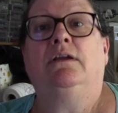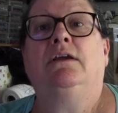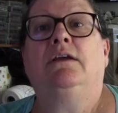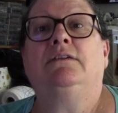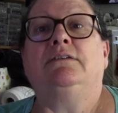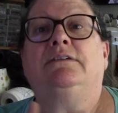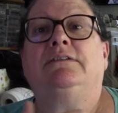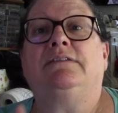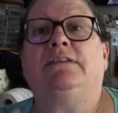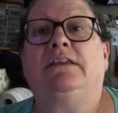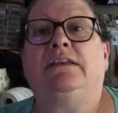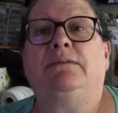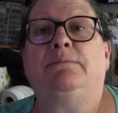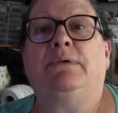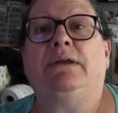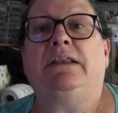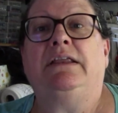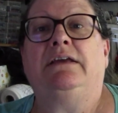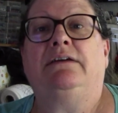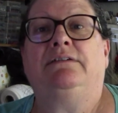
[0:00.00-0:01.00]
Does
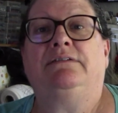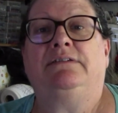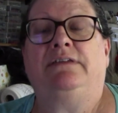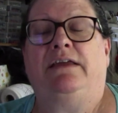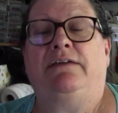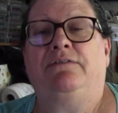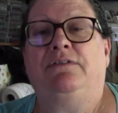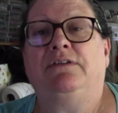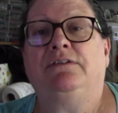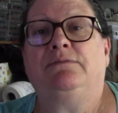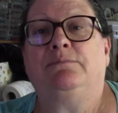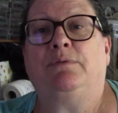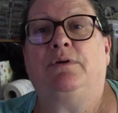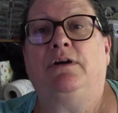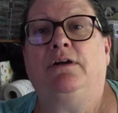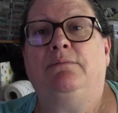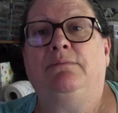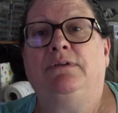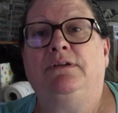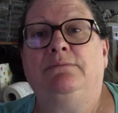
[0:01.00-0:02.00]
anybody else have this
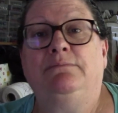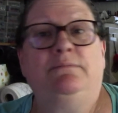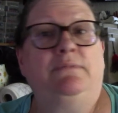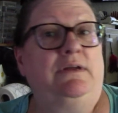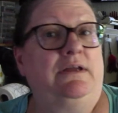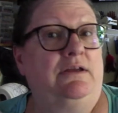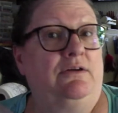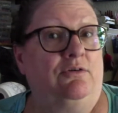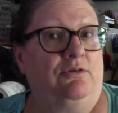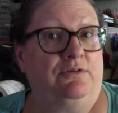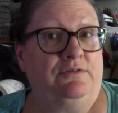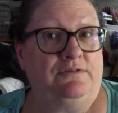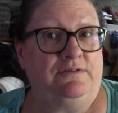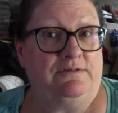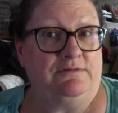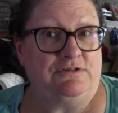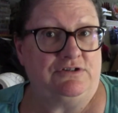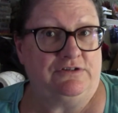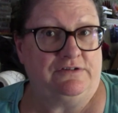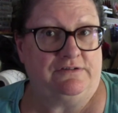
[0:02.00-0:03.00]
problem, or is
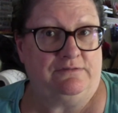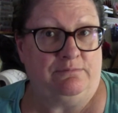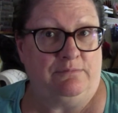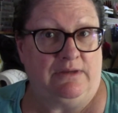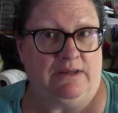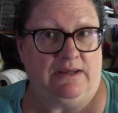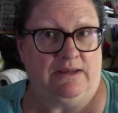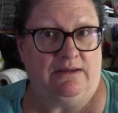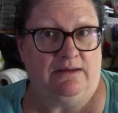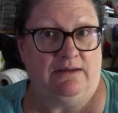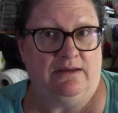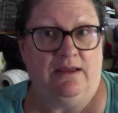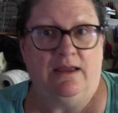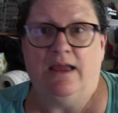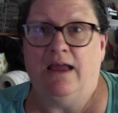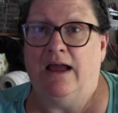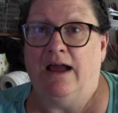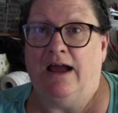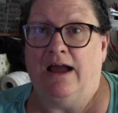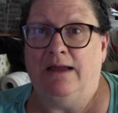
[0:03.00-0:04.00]
it just me?
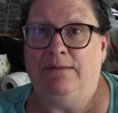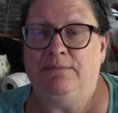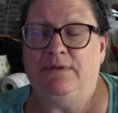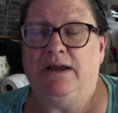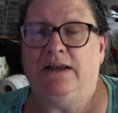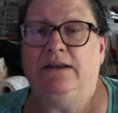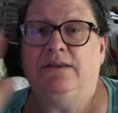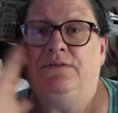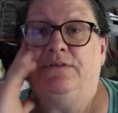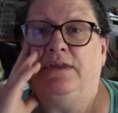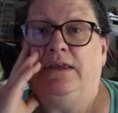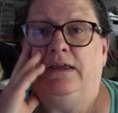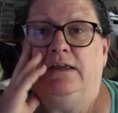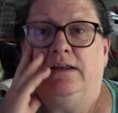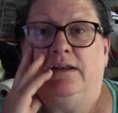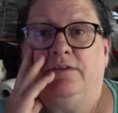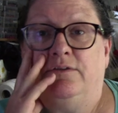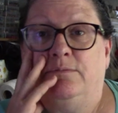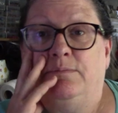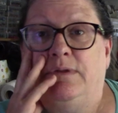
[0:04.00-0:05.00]
I'm kind of thinking
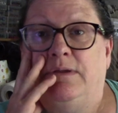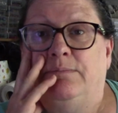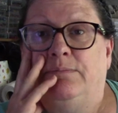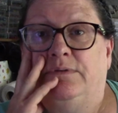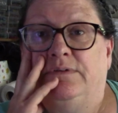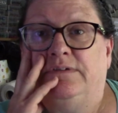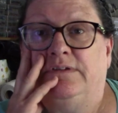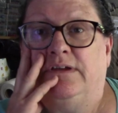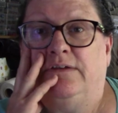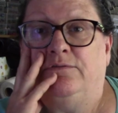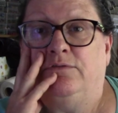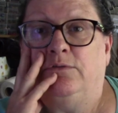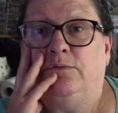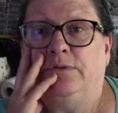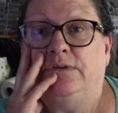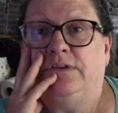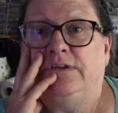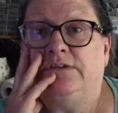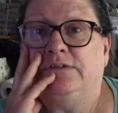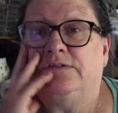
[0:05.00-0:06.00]
other people suffer
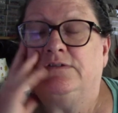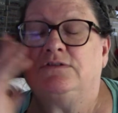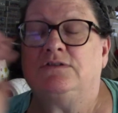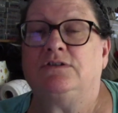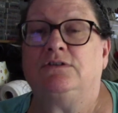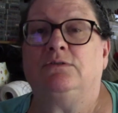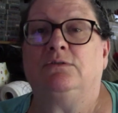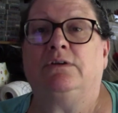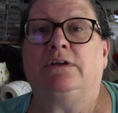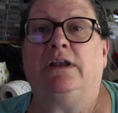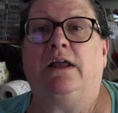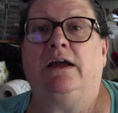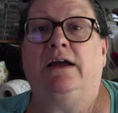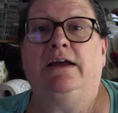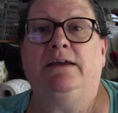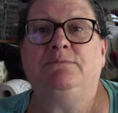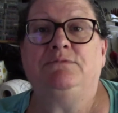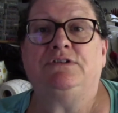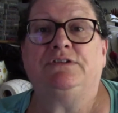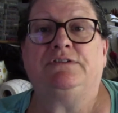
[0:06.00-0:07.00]
with this too, and
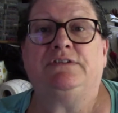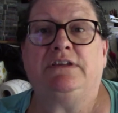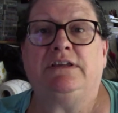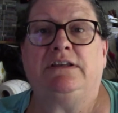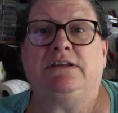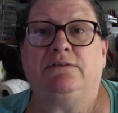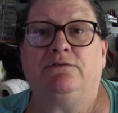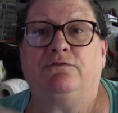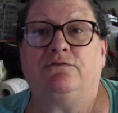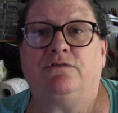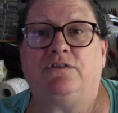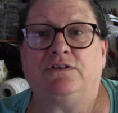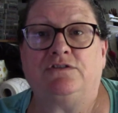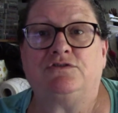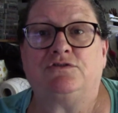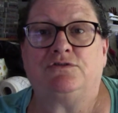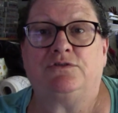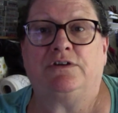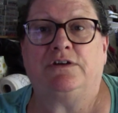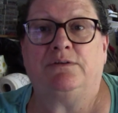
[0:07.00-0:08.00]
I'm just getting
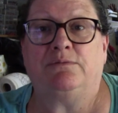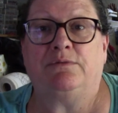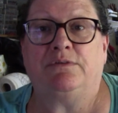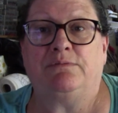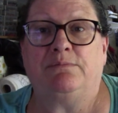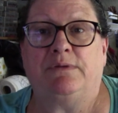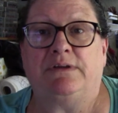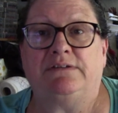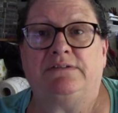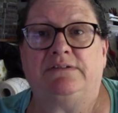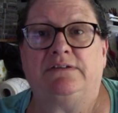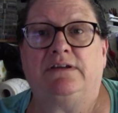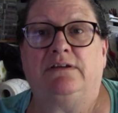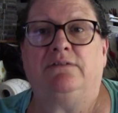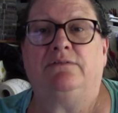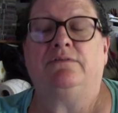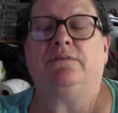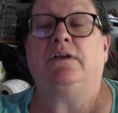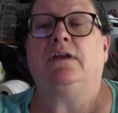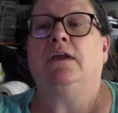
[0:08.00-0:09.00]
frustrated with
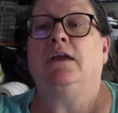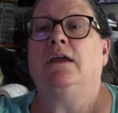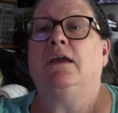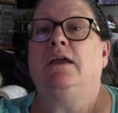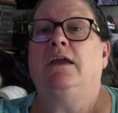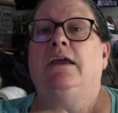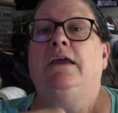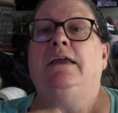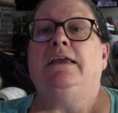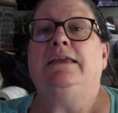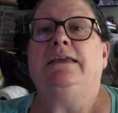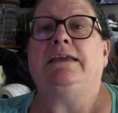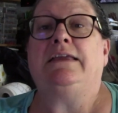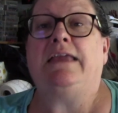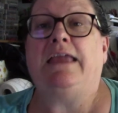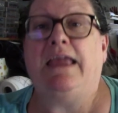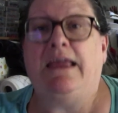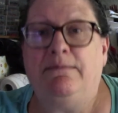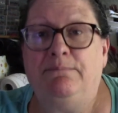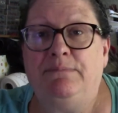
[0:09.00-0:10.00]
myself. You
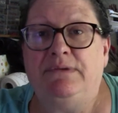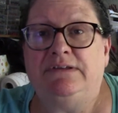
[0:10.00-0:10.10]
can't be